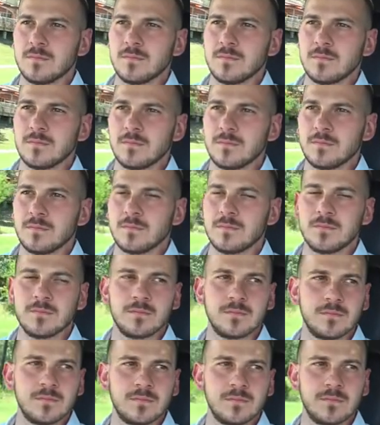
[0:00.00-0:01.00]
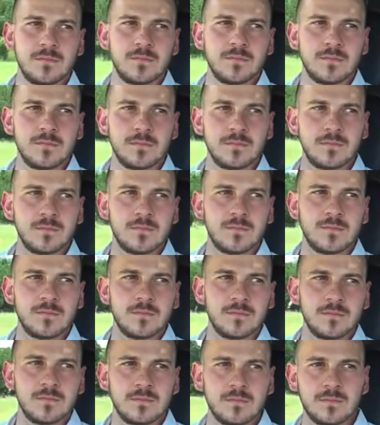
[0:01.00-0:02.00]

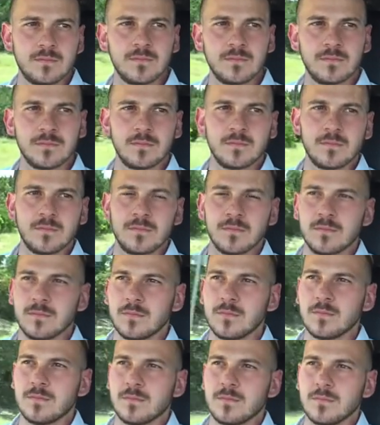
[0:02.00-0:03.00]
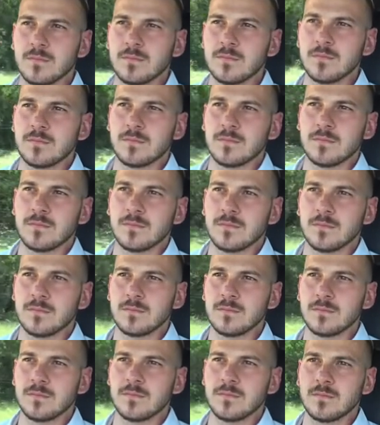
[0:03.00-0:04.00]

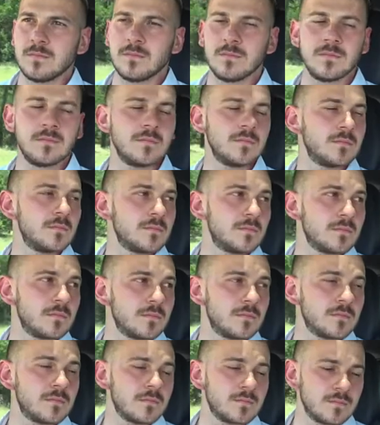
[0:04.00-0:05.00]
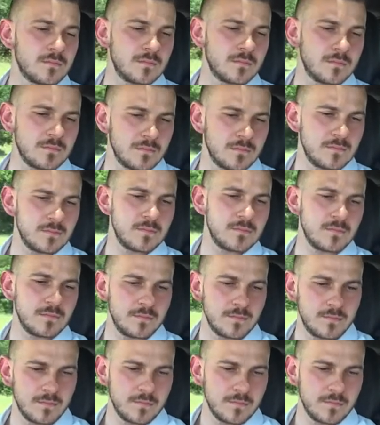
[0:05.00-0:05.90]
No words are spoken by the person on screen.